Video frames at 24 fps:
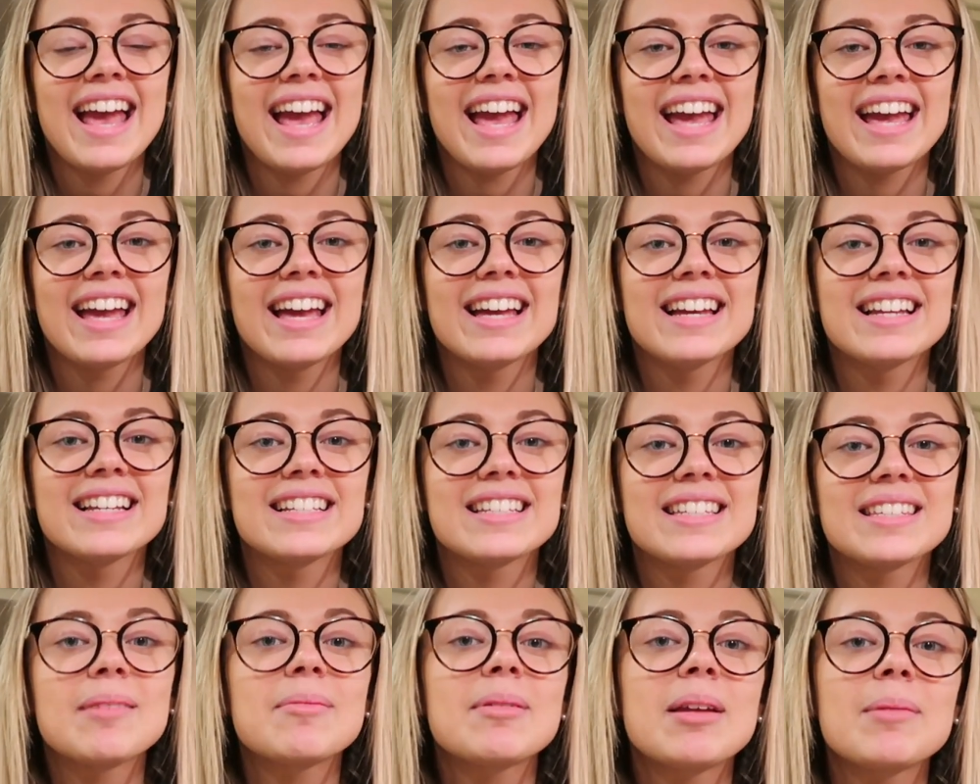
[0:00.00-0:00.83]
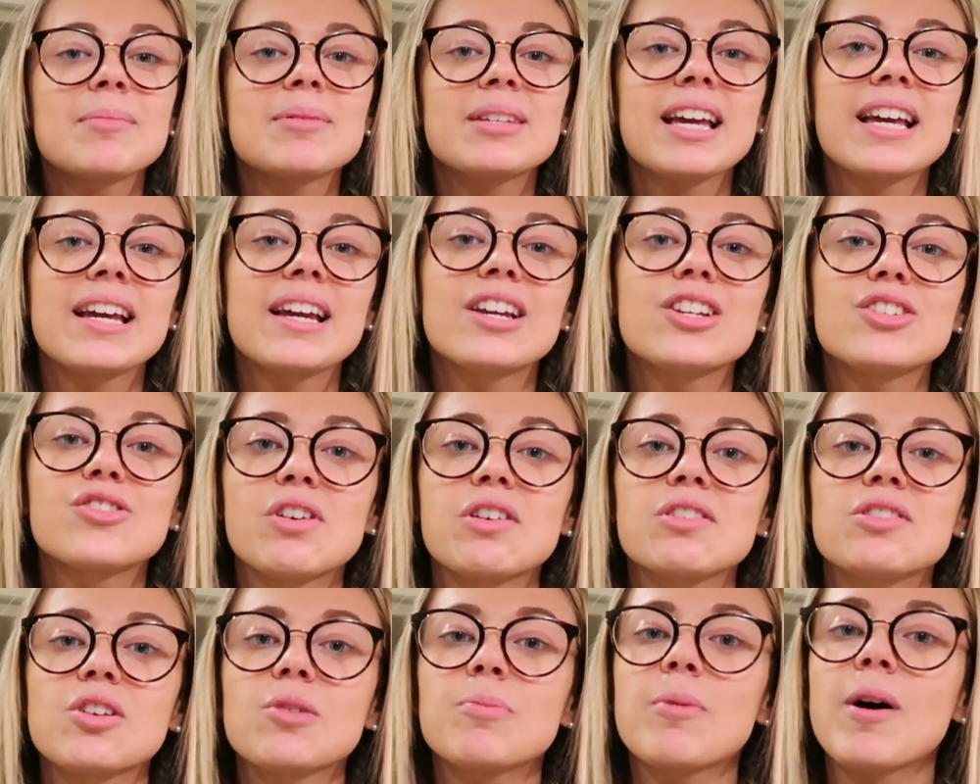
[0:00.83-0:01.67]
And sometimes I
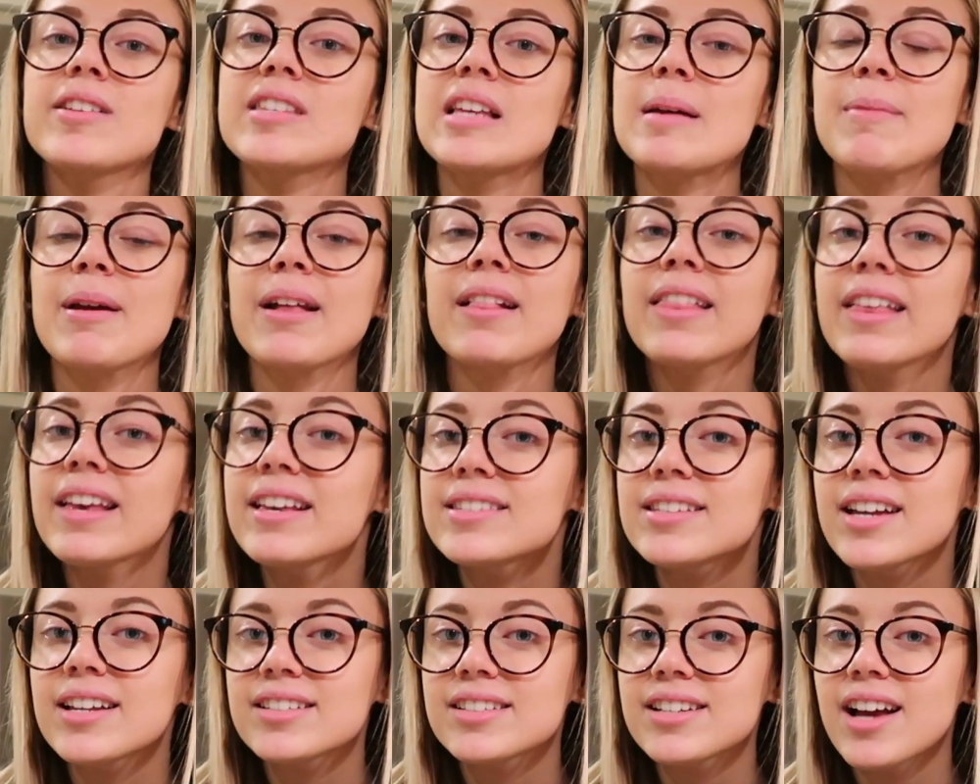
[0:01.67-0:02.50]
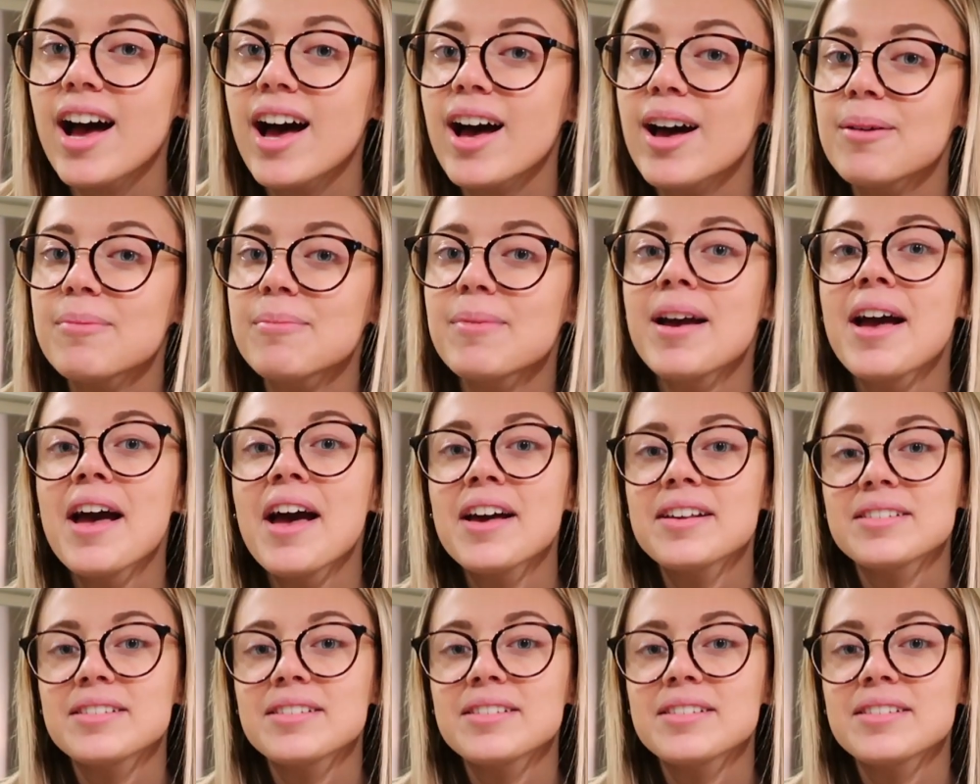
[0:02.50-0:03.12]
drizzle balsamic glaze on top.